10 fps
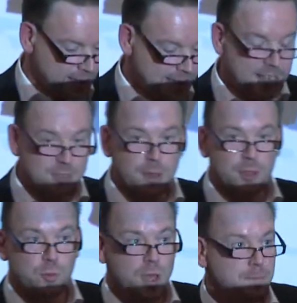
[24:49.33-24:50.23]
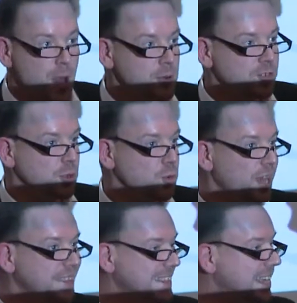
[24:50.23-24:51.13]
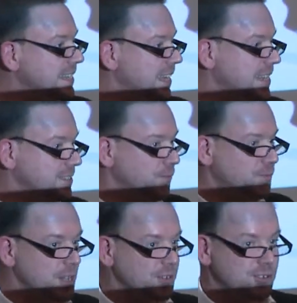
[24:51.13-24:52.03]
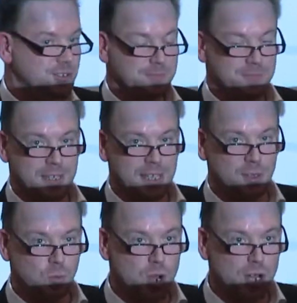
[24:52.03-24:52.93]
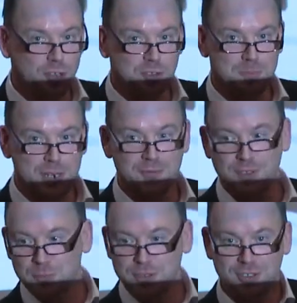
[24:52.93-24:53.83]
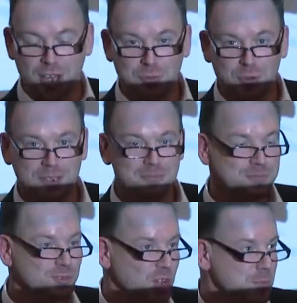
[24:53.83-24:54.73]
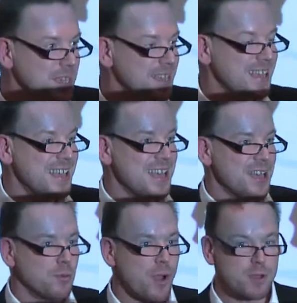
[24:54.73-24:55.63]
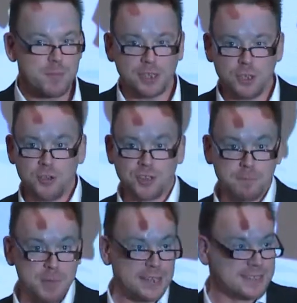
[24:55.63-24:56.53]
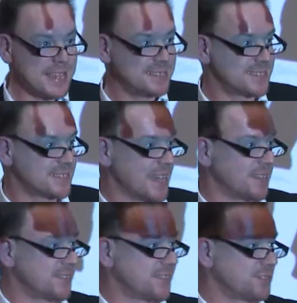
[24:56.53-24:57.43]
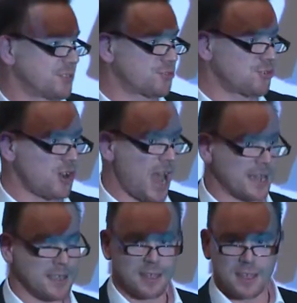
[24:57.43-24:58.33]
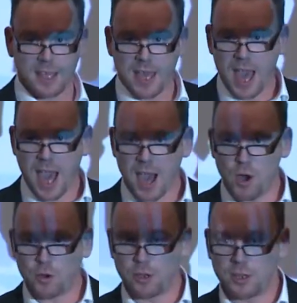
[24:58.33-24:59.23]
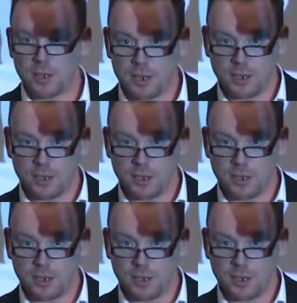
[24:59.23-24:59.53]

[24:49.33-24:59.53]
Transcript: Next month, we are publishing what I think is a first in the world, but if someone's done one, show me, where we've been using big data sets to track how